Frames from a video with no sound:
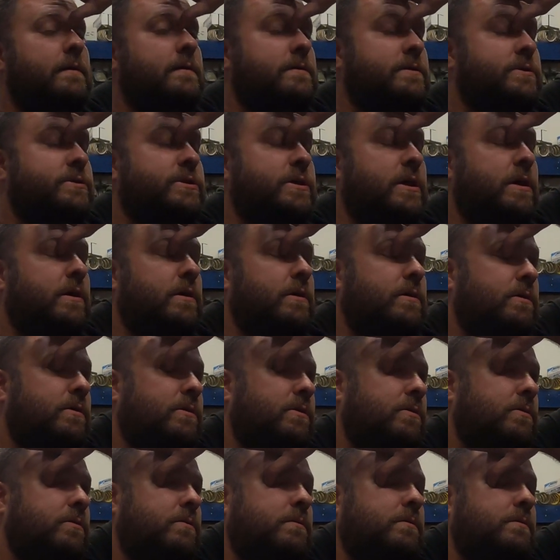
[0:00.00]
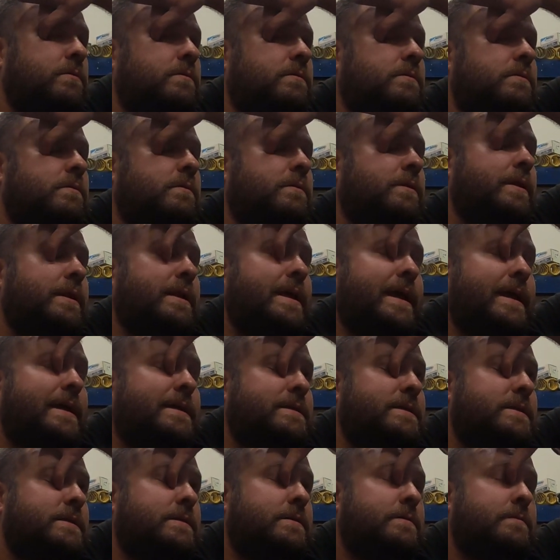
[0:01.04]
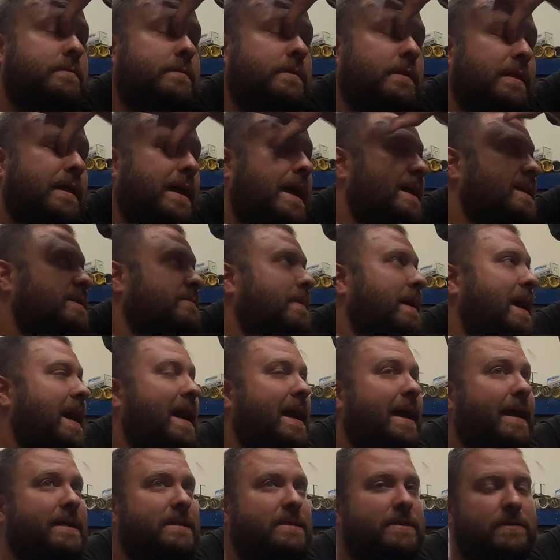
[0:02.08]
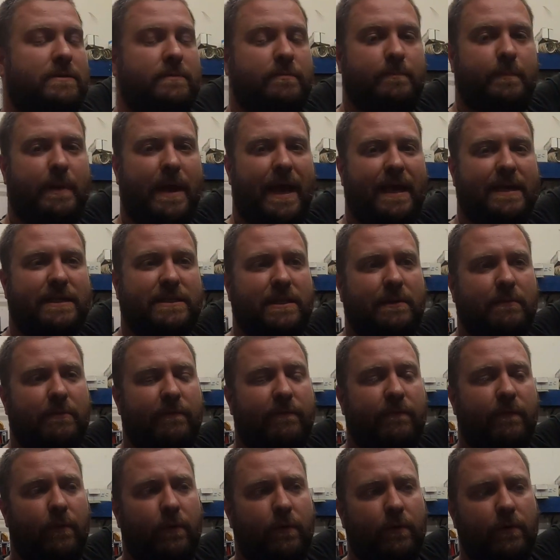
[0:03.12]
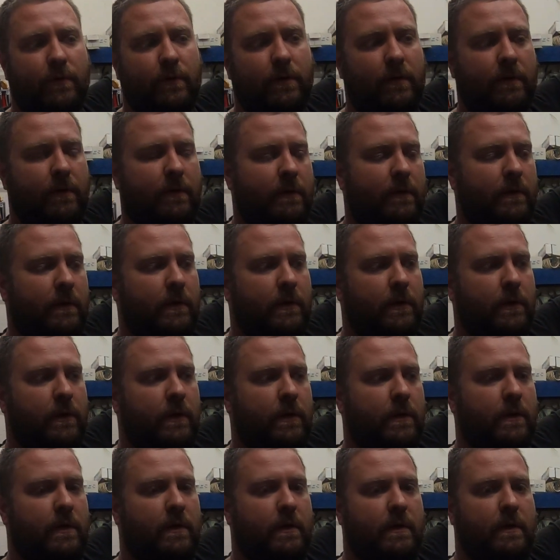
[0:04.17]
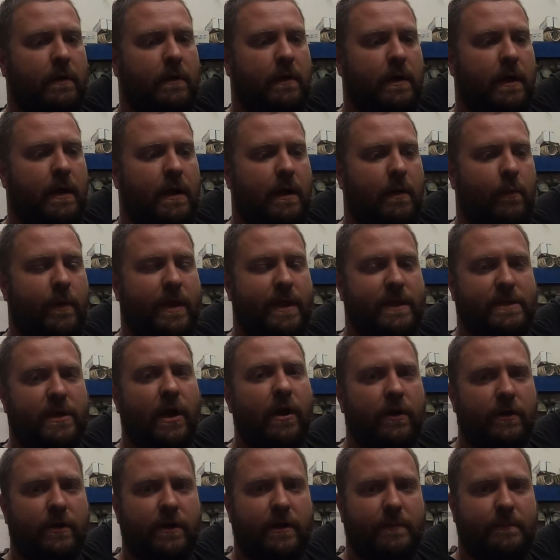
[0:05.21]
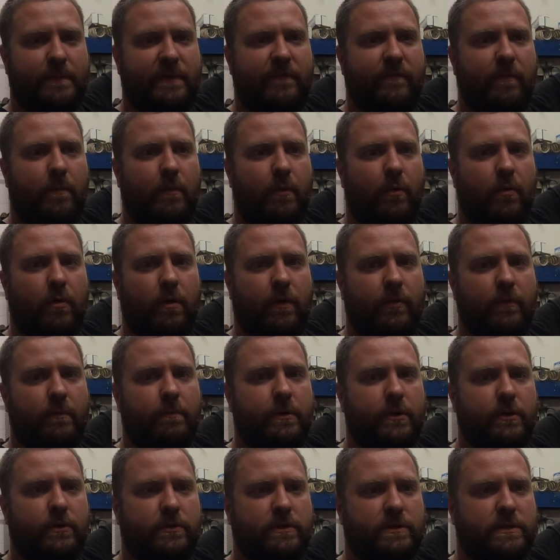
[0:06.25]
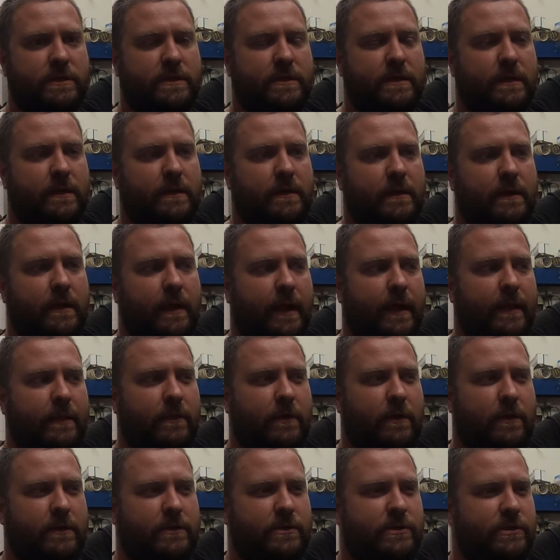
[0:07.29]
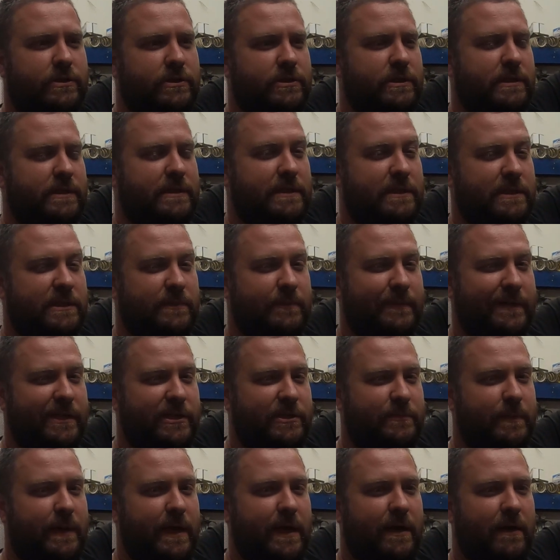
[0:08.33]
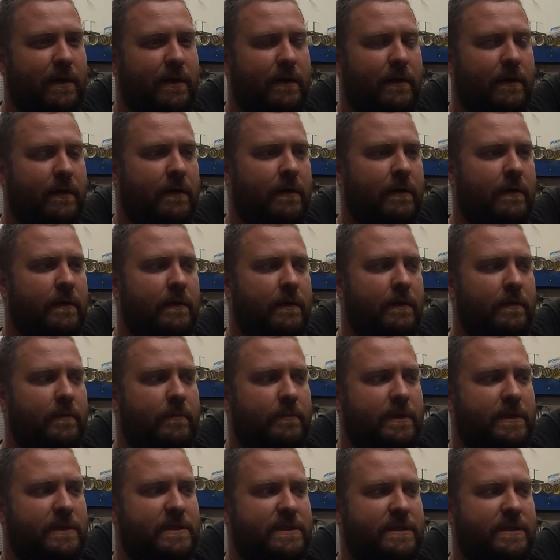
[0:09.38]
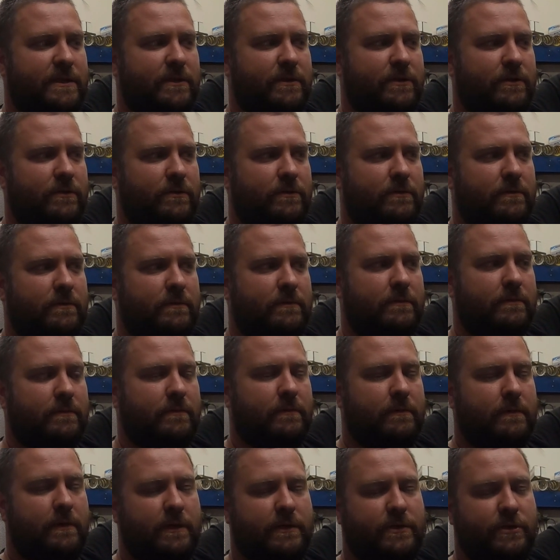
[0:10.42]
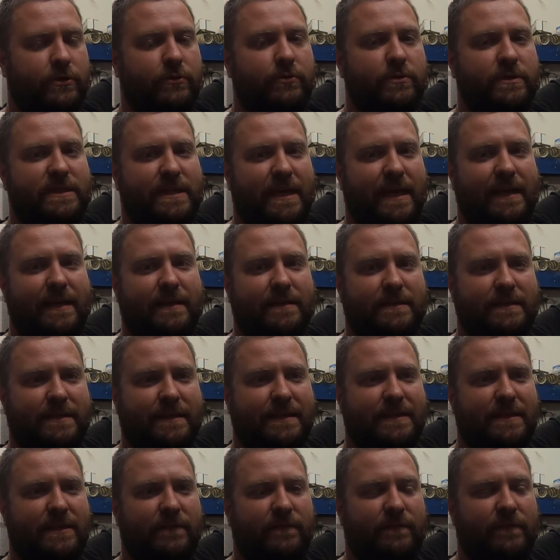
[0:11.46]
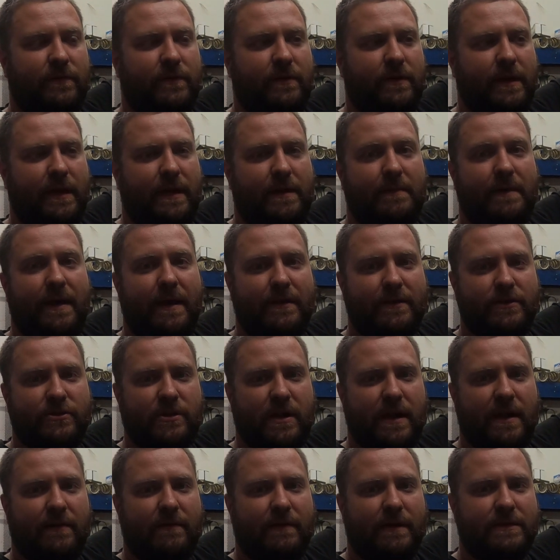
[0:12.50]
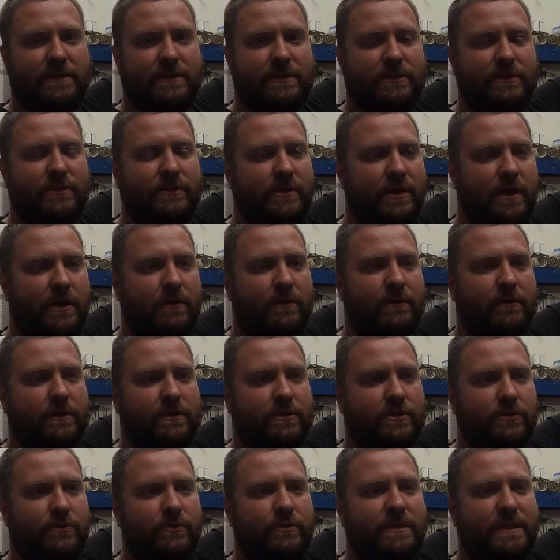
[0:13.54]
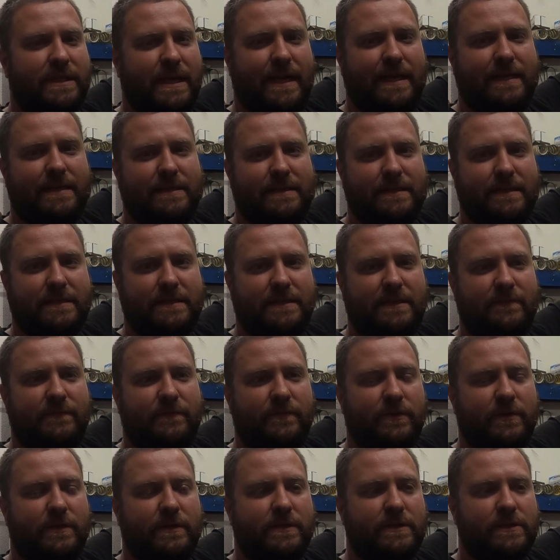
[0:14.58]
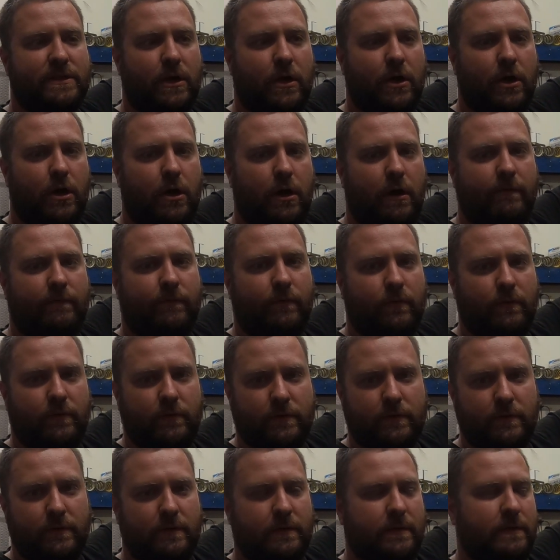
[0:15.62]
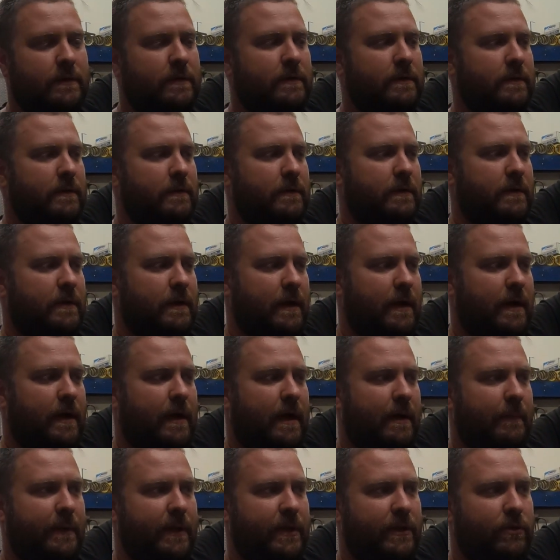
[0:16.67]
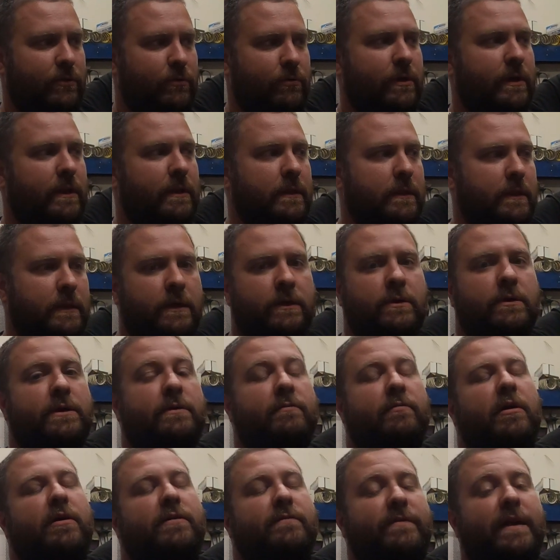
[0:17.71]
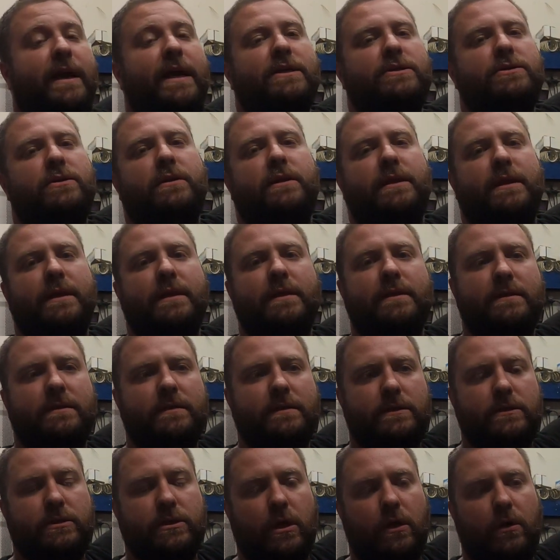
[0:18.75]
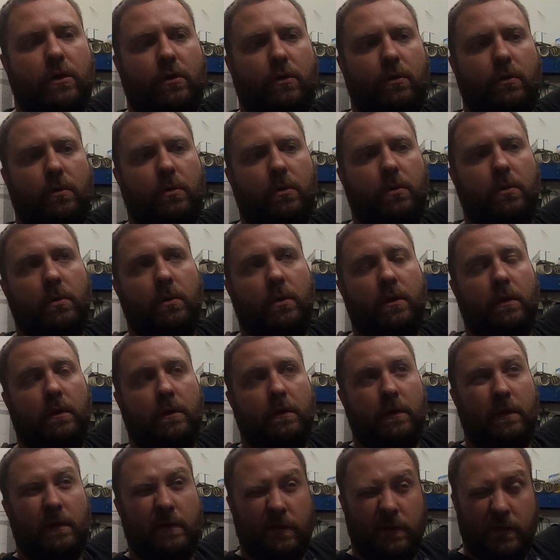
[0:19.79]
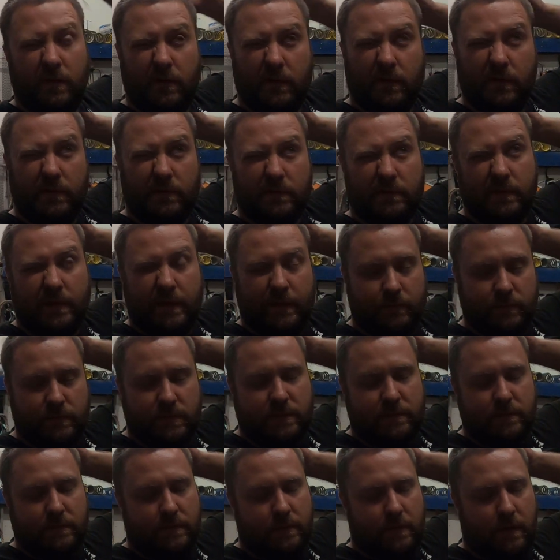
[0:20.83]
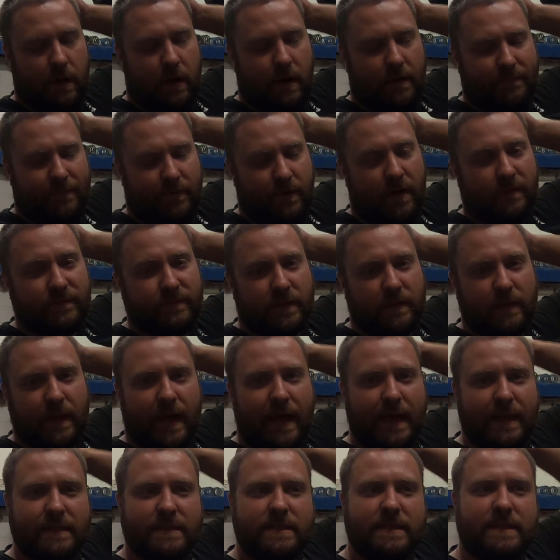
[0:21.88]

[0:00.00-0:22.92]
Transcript: So the last pass number 4, we had turned it up even more on the boost. It launched just a smidge better, but still a 2-second 60 foot. Anybody that drag races, you know, a 2-second 60 foot is awful. I mean, you can literally run faster than it. So it was awful off the line